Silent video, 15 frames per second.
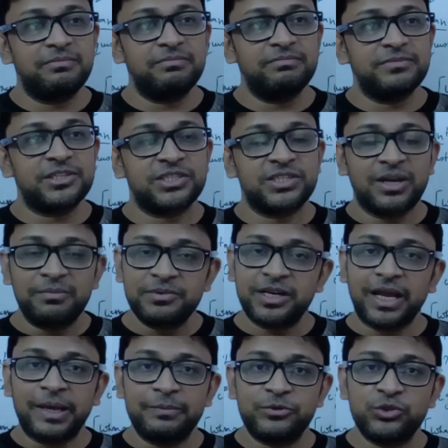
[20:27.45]

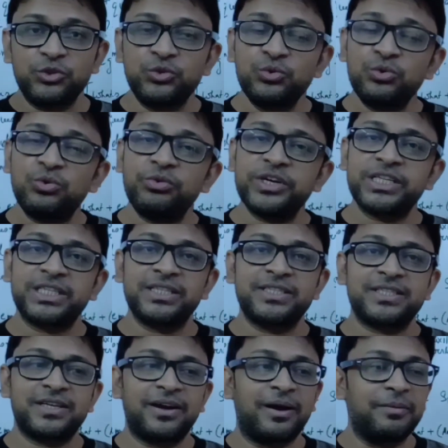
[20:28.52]
sometimes do questions
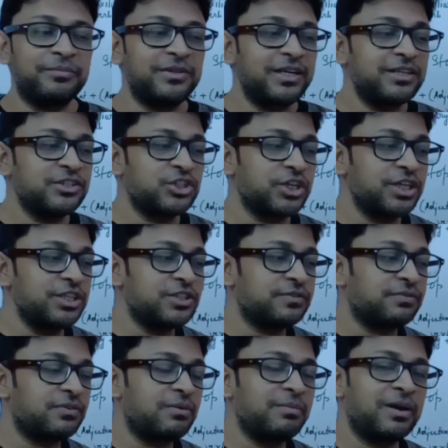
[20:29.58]
come that change
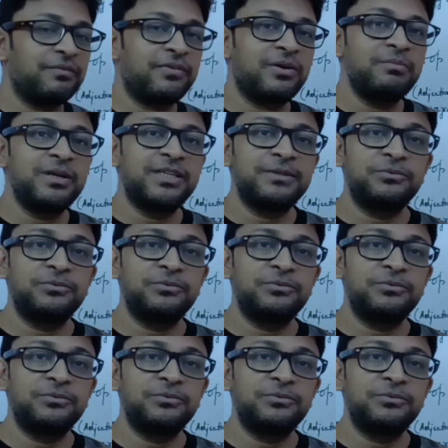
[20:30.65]
from affirmative